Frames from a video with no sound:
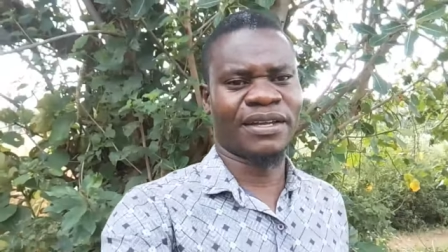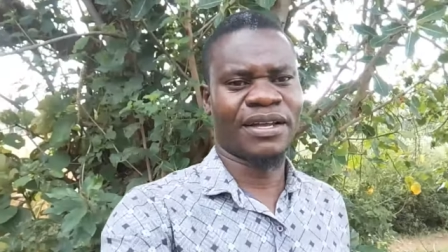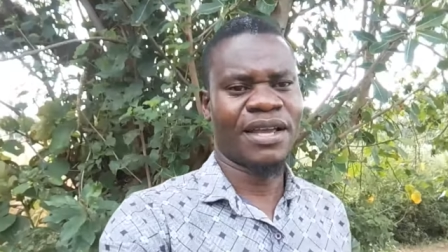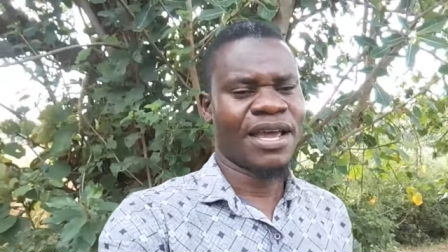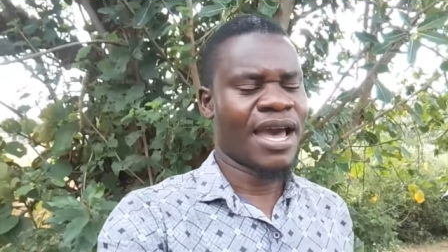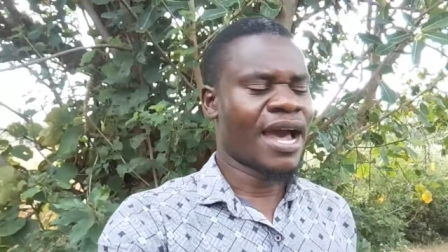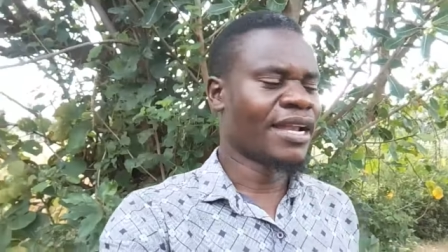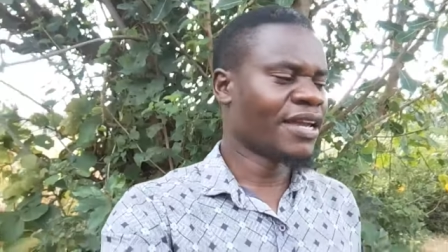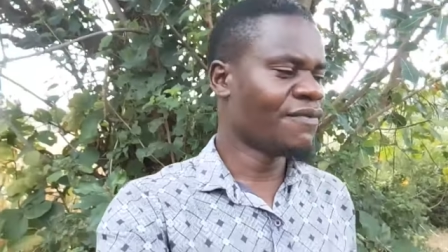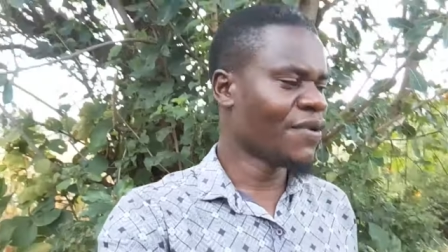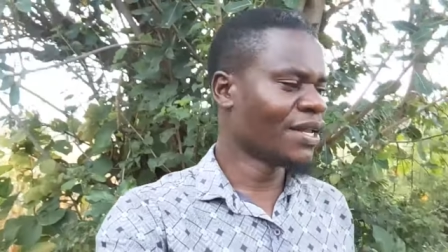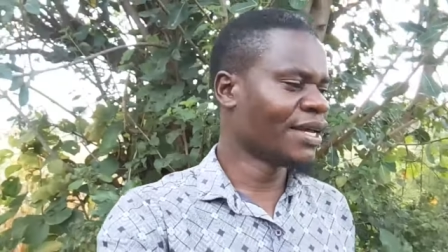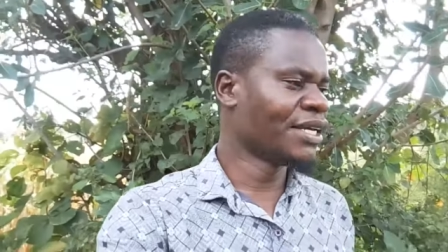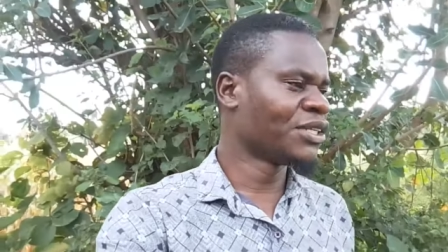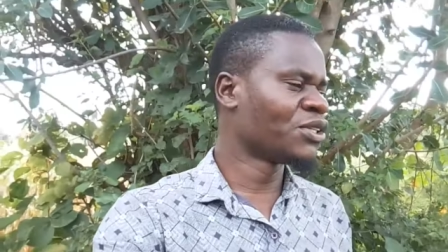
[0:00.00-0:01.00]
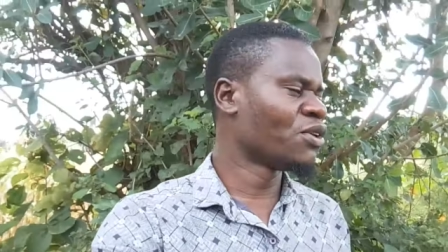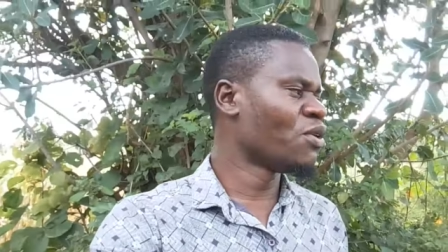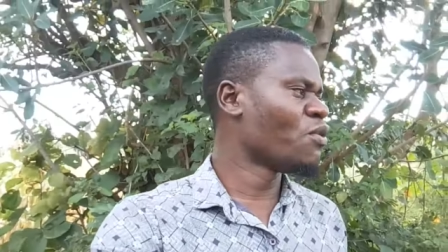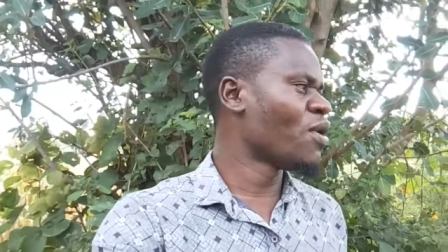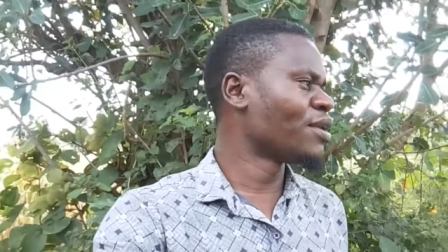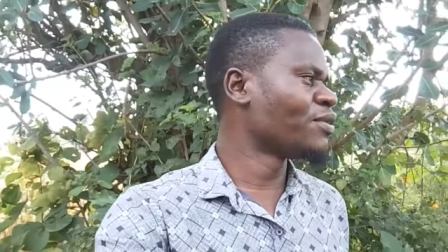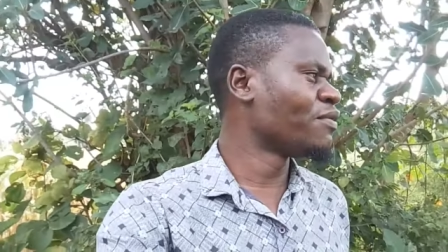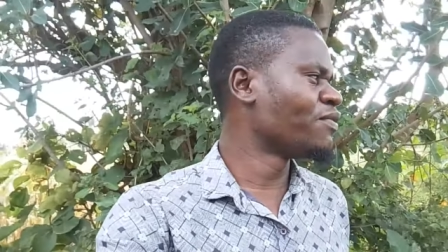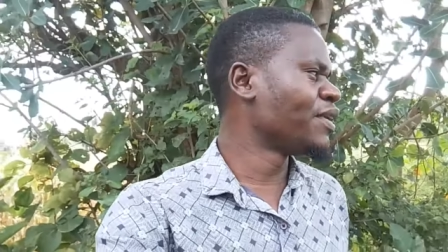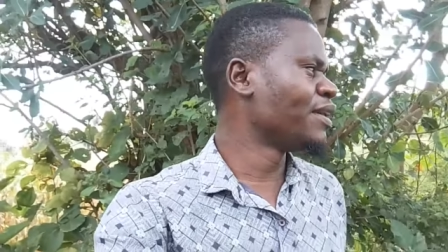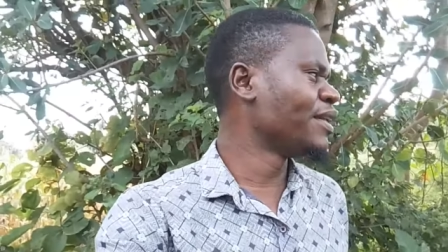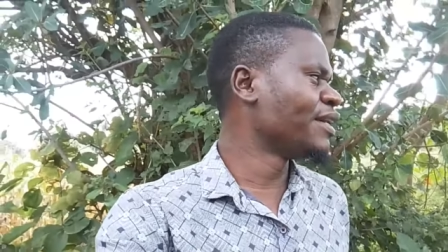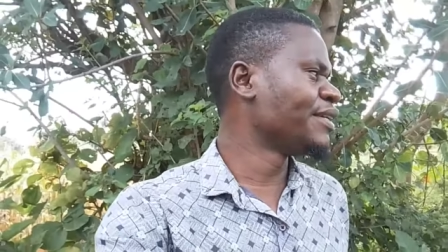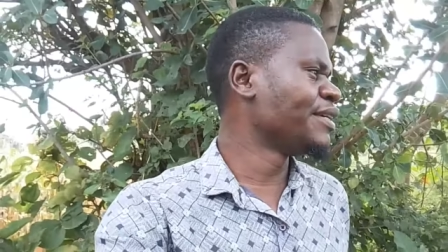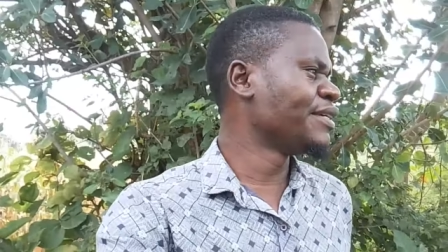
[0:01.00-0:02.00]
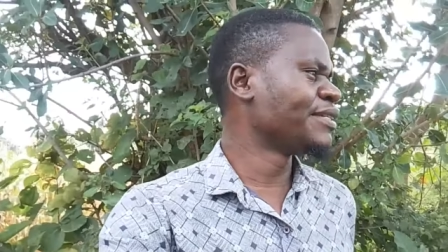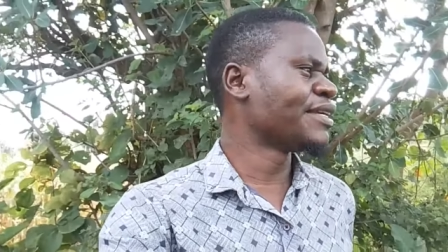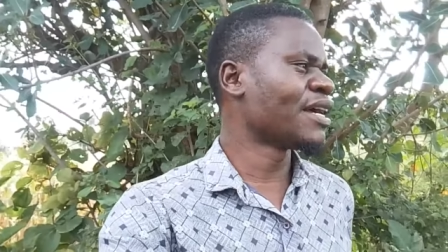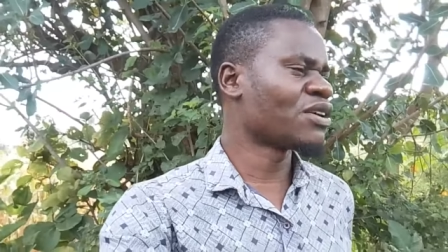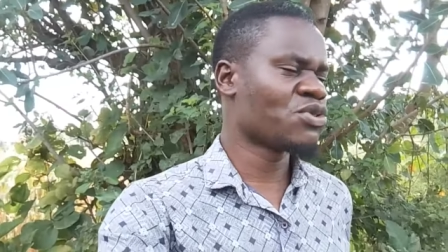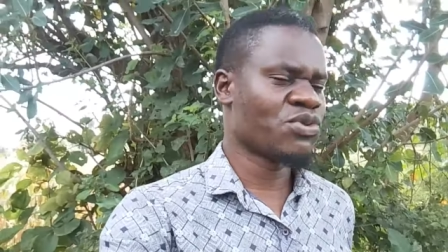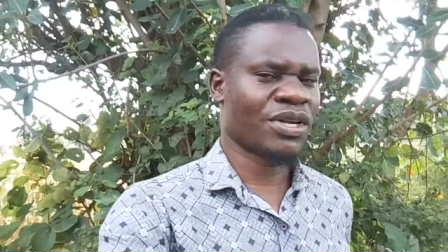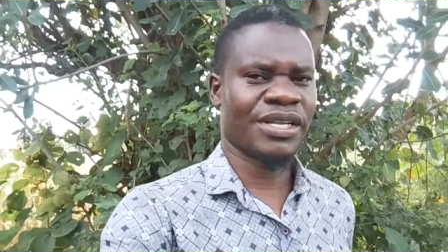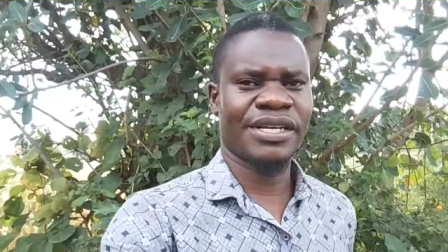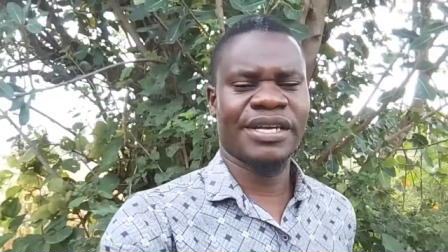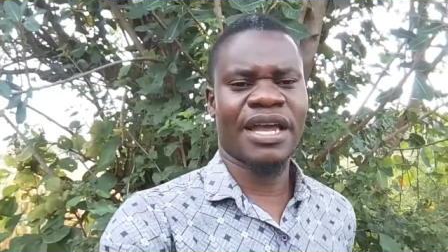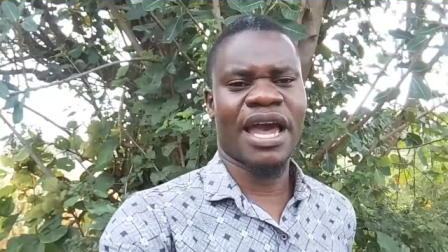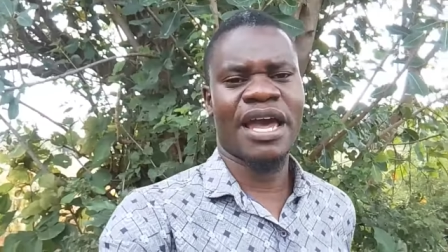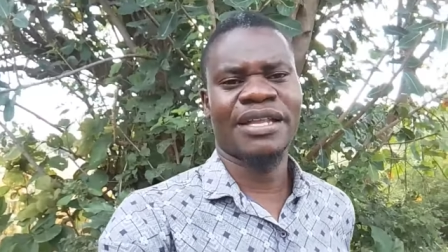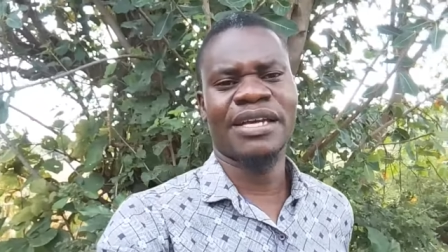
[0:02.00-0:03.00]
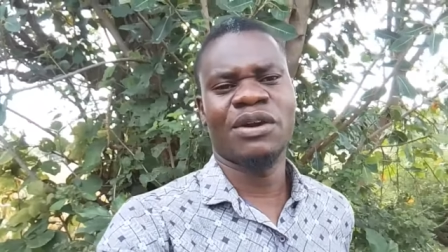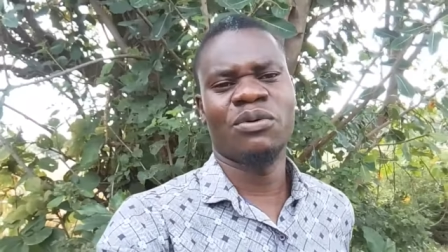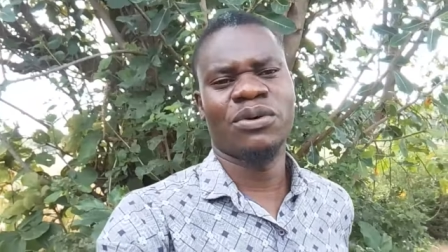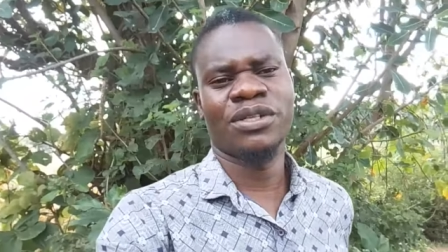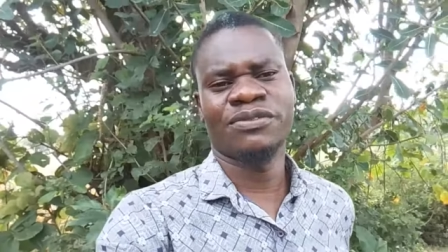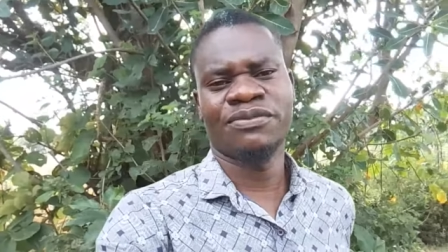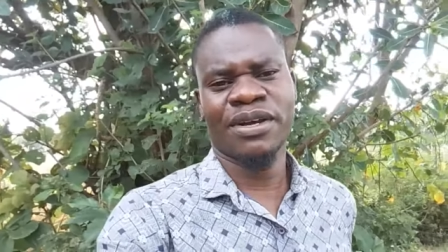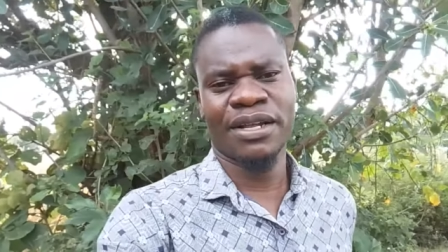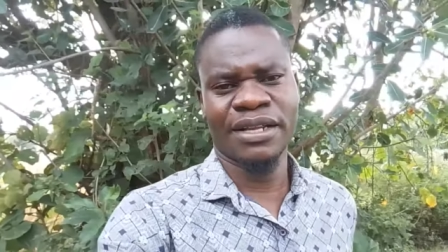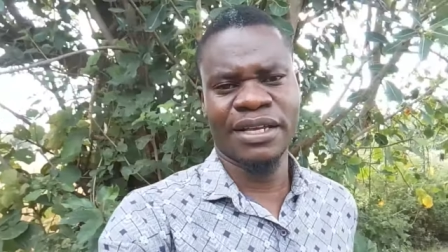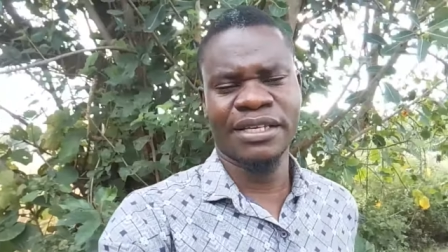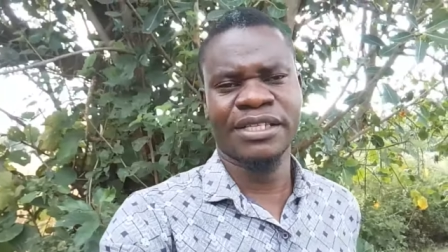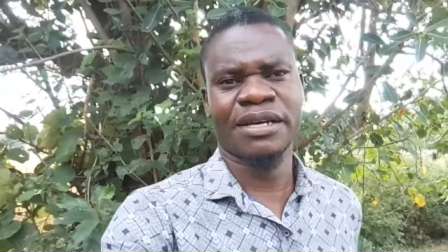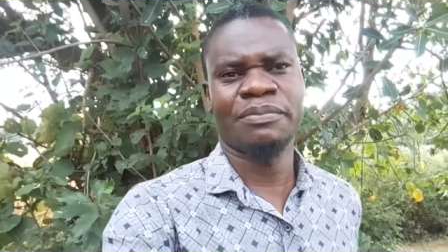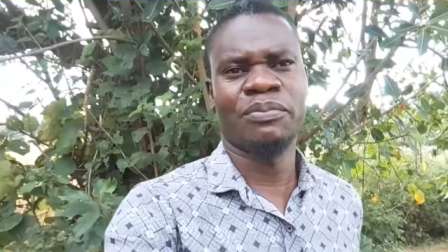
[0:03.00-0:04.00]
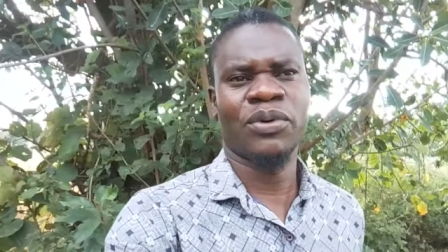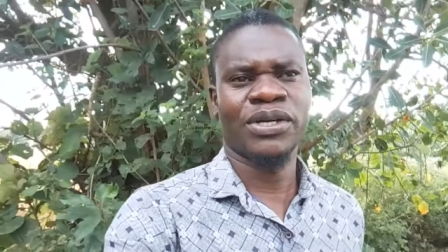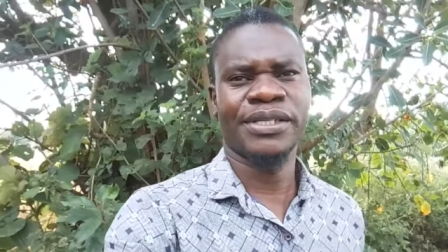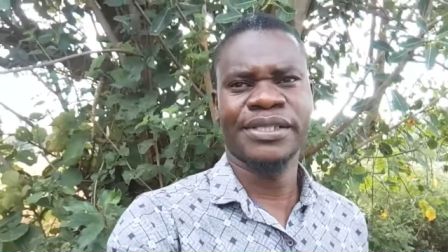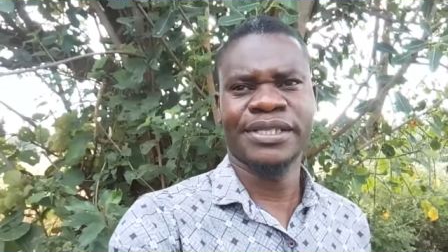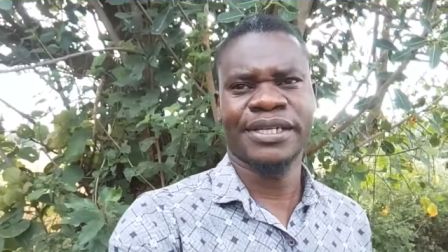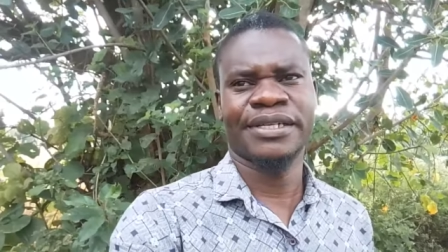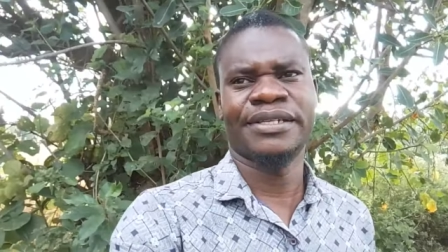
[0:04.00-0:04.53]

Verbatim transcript: And even I saw one of the ladies actually, and I was very disappointed.